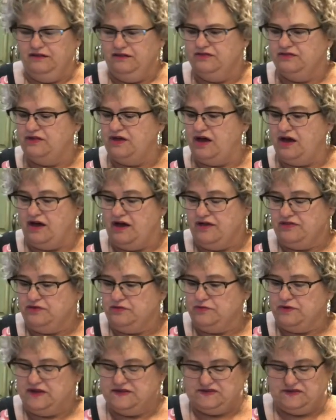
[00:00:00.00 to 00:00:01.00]
The other
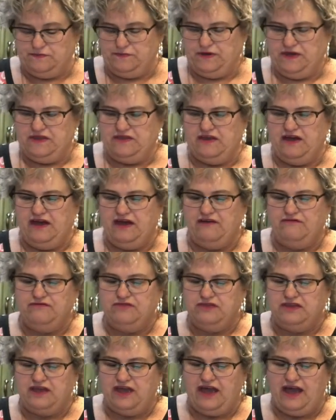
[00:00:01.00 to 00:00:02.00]
recipe, the
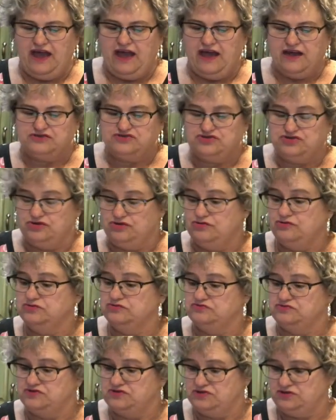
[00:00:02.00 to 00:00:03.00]
heavenly hash, you
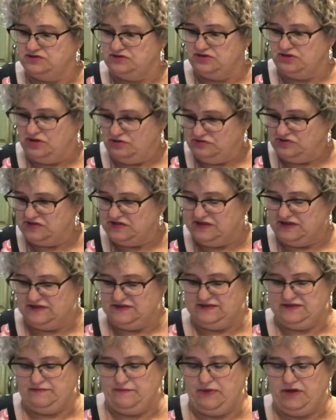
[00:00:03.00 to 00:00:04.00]
use 2
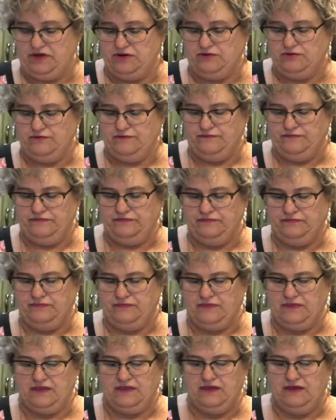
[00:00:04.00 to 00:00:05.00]
sticks of butter.
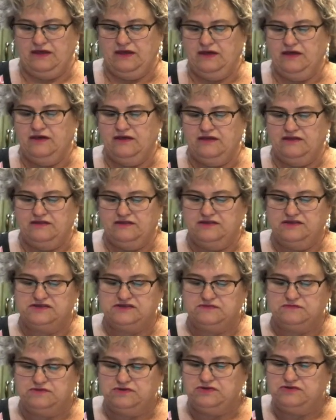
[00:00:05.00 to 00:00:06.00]

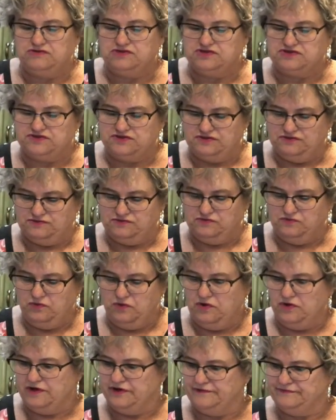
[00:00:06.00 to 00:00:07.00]
This one you just use
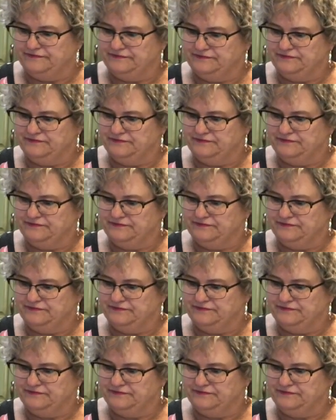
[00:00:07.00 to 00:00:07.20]
1.